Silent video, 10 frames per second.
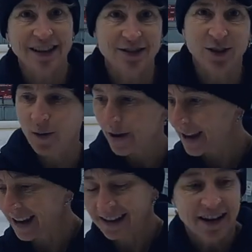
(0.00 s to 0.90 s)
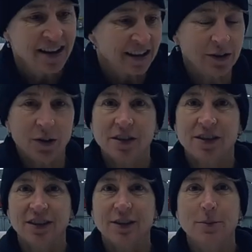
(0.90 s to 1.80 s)
gets going and, you
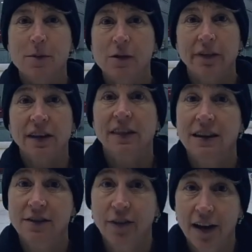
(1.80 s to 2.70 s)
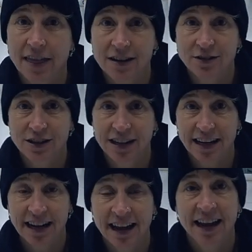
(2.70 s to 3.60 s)
know, you're moving, then you find that you're
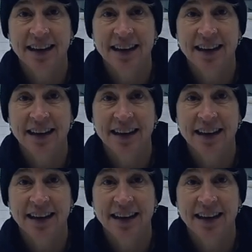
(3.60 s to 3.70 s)
sitting